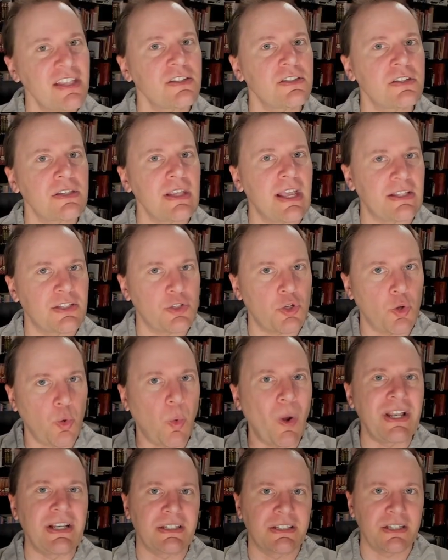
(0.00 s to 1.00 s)
it's it's
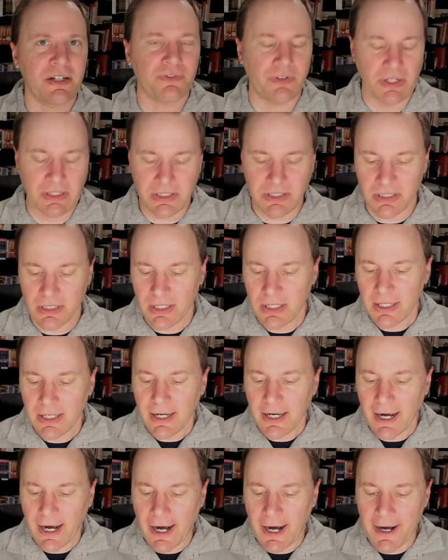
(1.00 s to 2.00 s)
quite different.
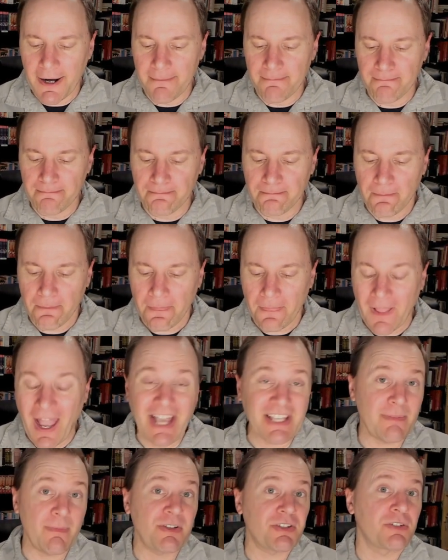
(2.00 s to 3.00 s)
Um,
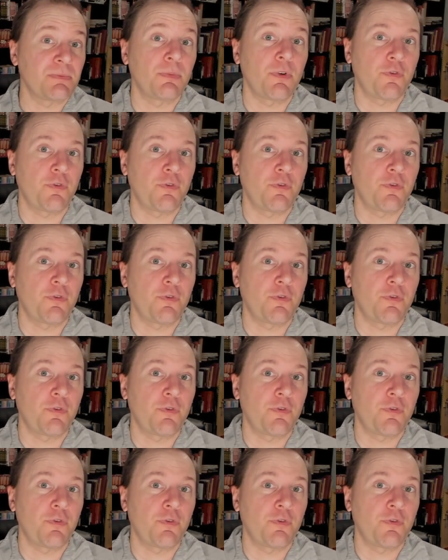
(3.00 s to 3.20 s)
as I mentioned